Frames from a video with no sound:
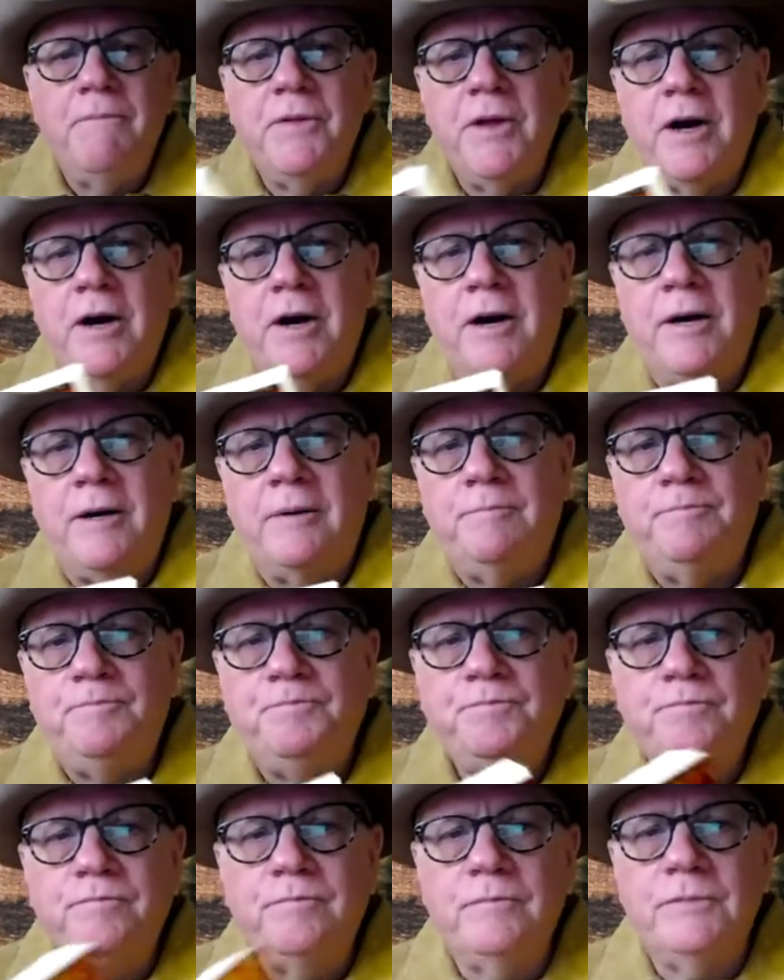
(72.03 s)
So
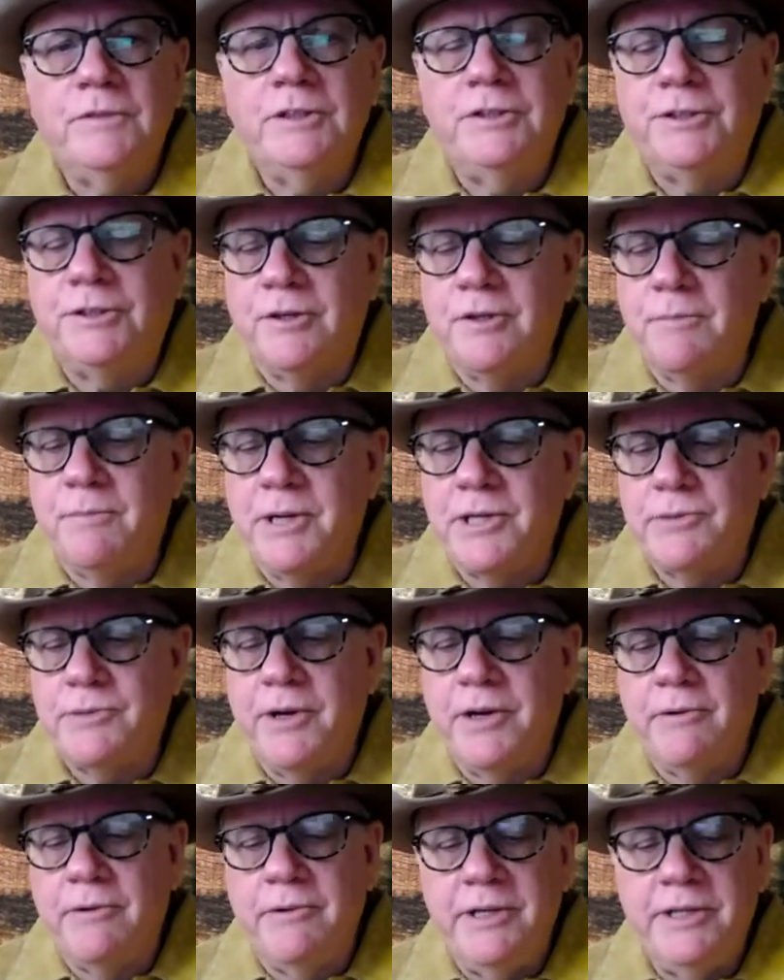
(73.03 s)
the best way
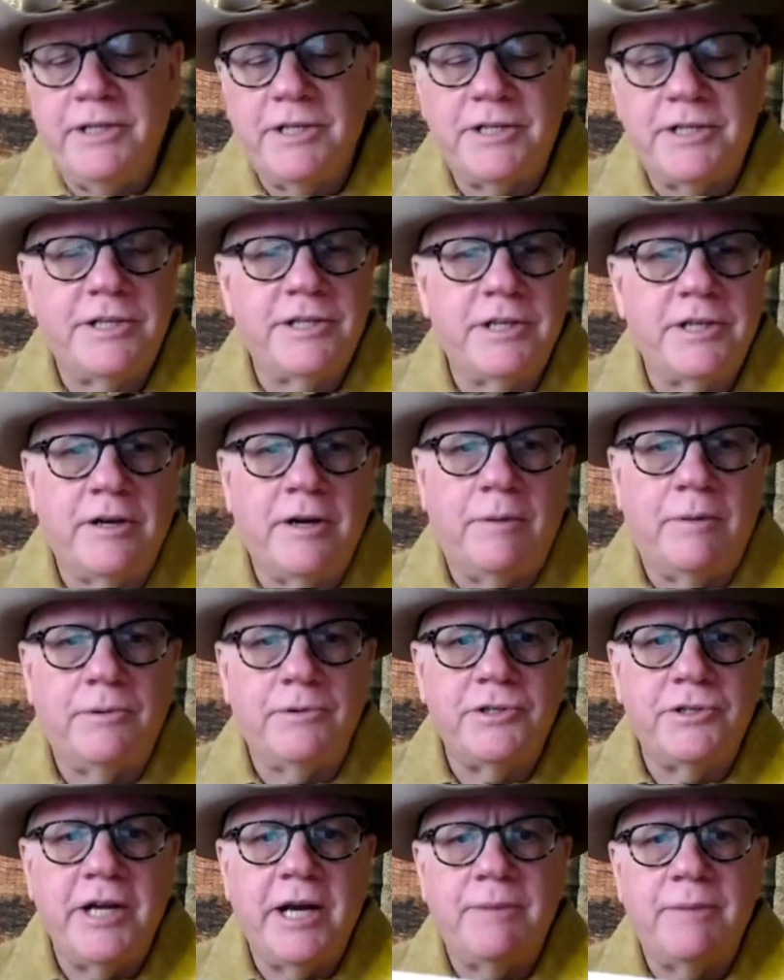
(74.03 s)
to read this is a couple
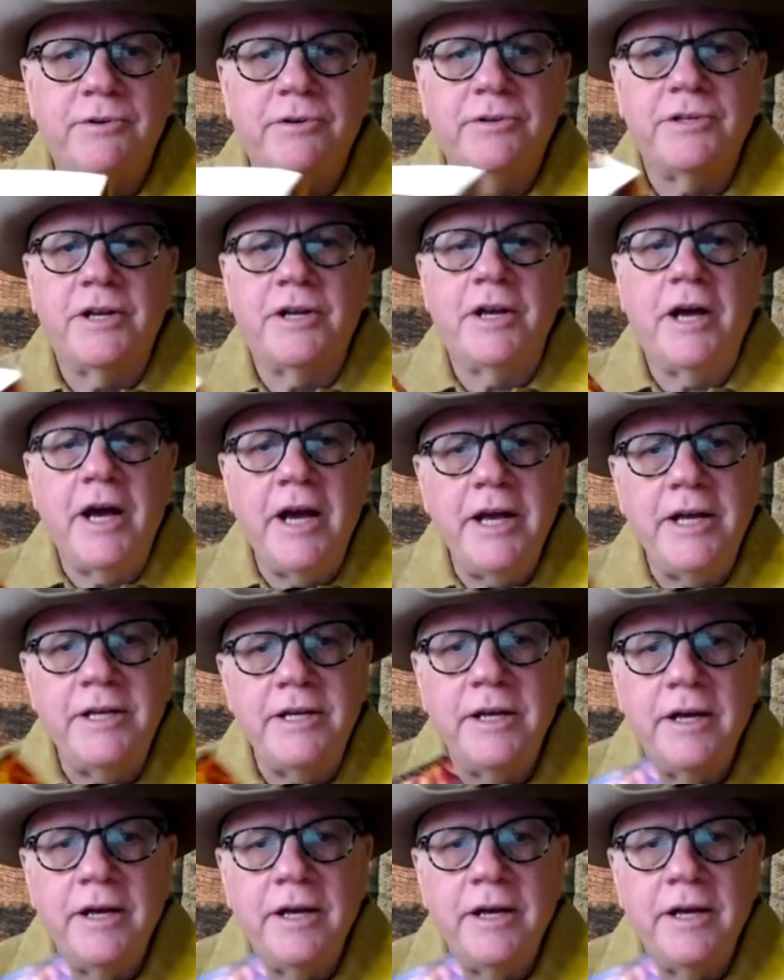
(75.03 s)
chapters a night